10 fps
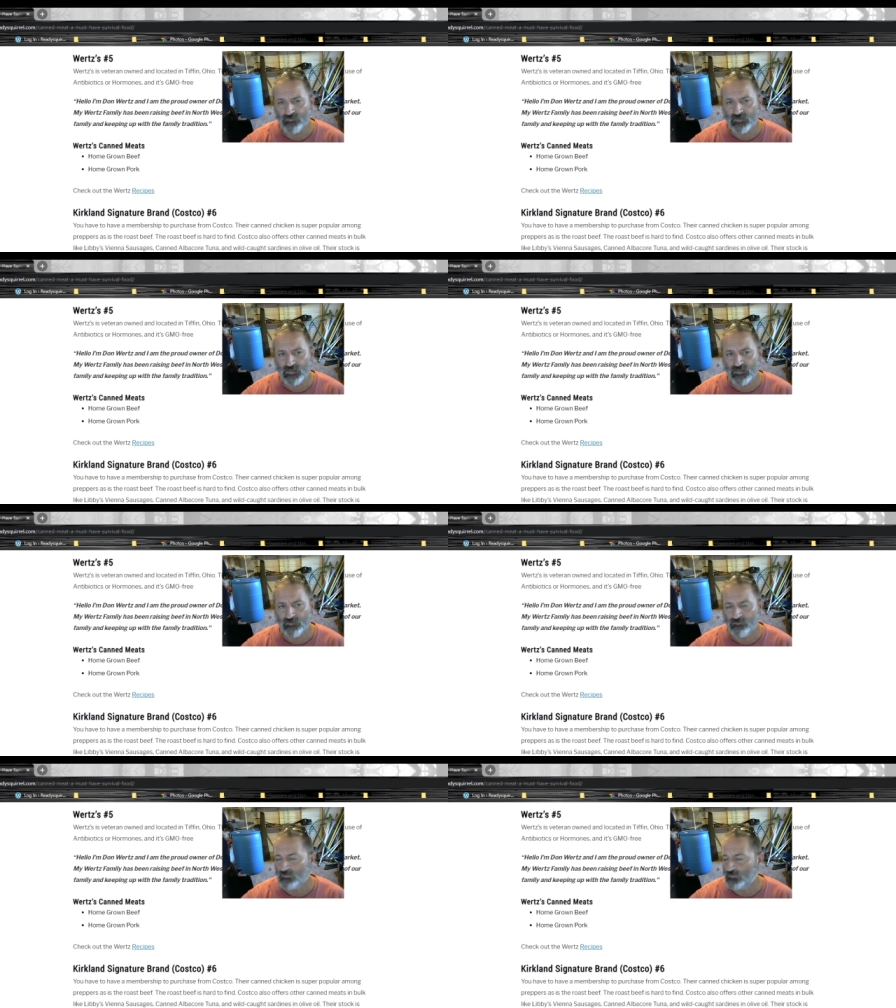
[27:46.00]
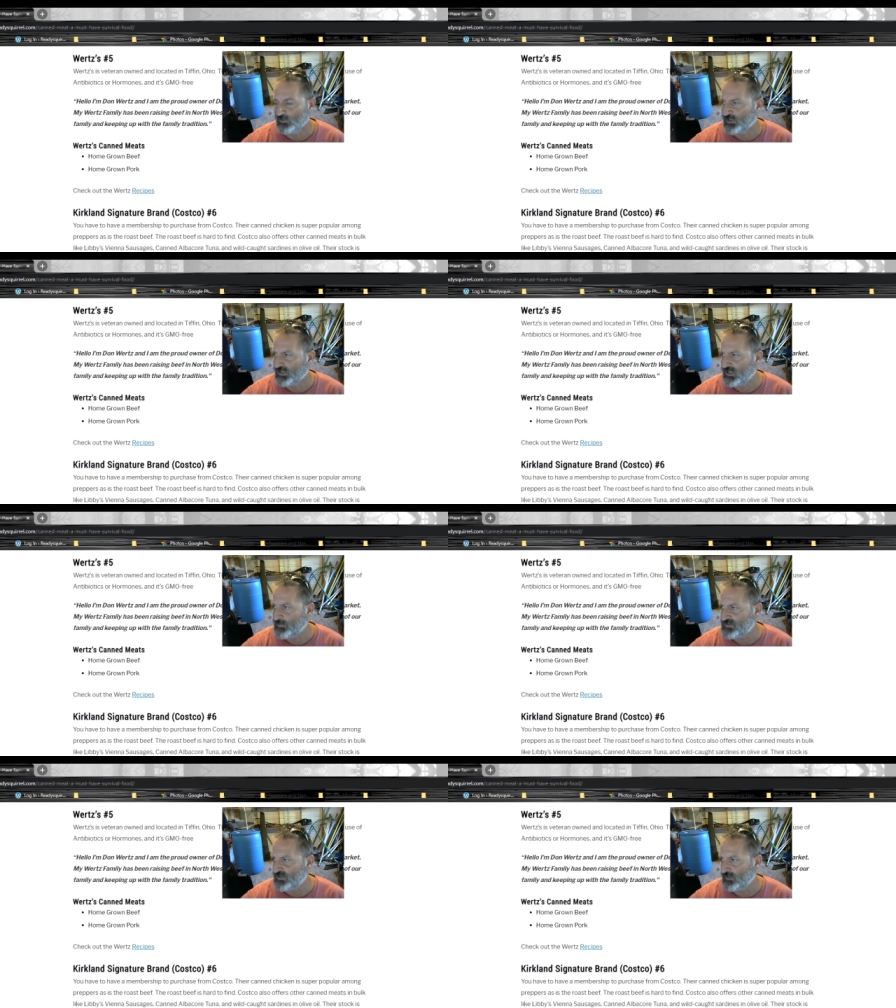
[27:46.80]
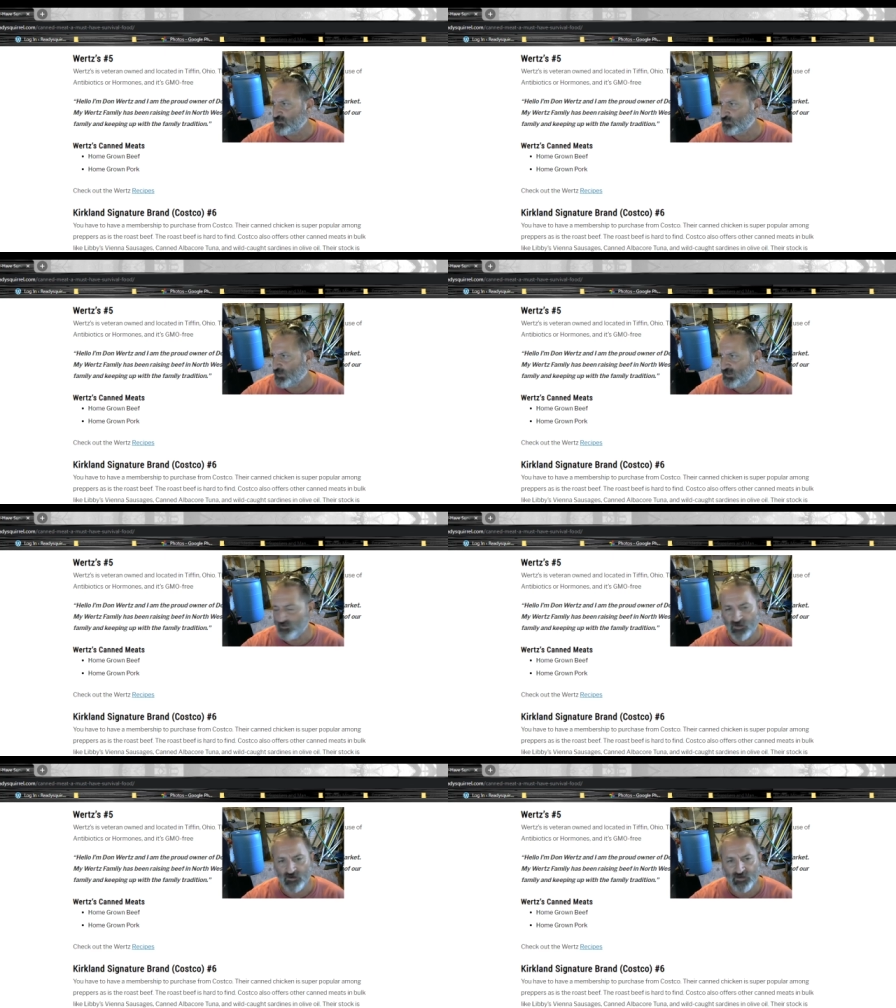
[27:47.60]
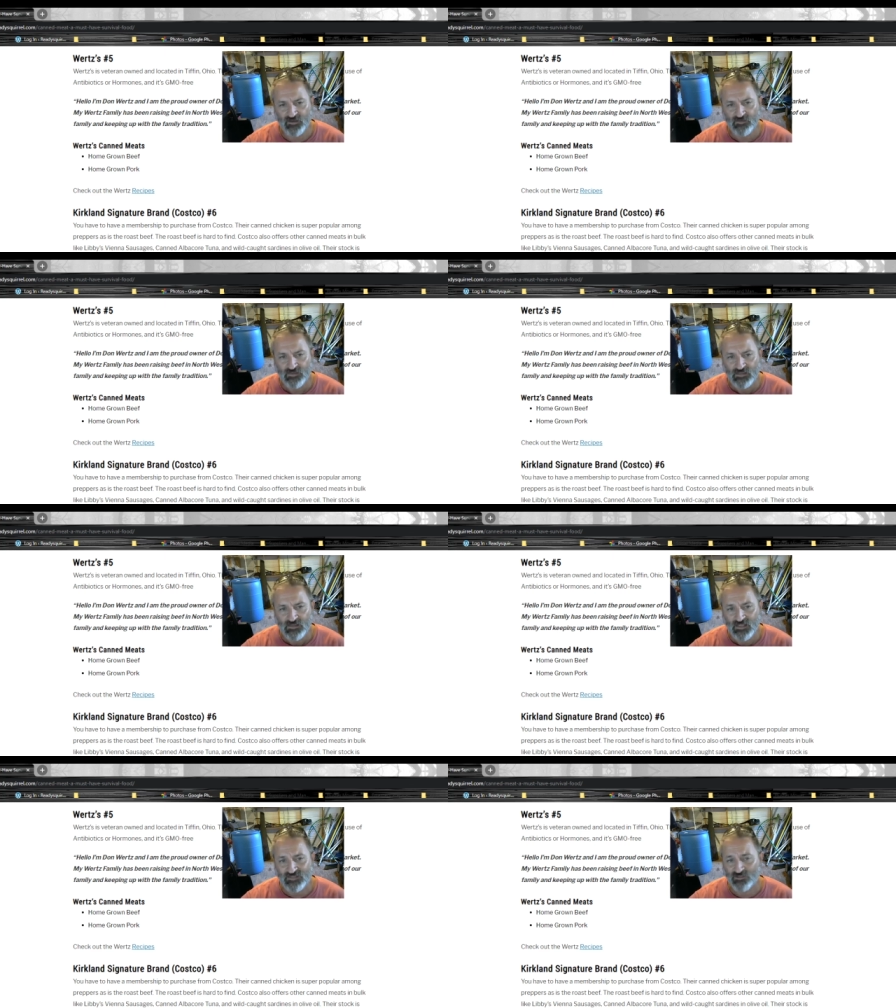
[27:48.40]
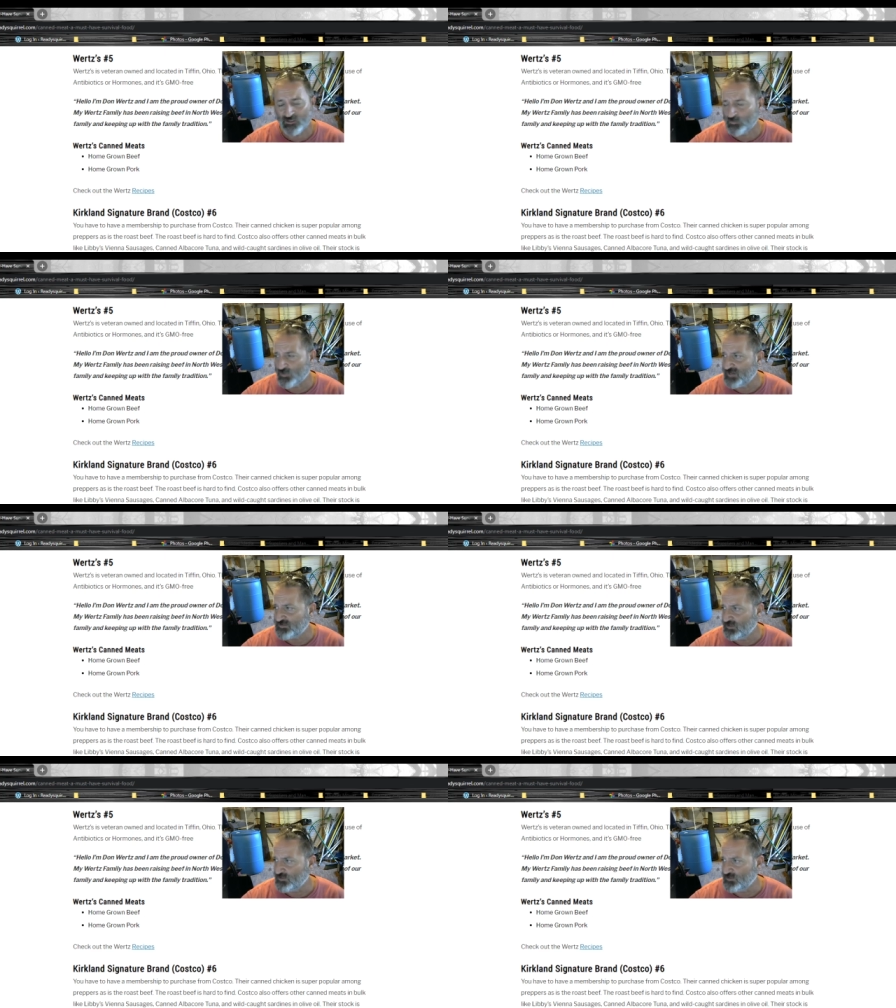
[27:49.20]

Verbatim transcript: uh, look it up and see if there's one in your area. It's a little pricey to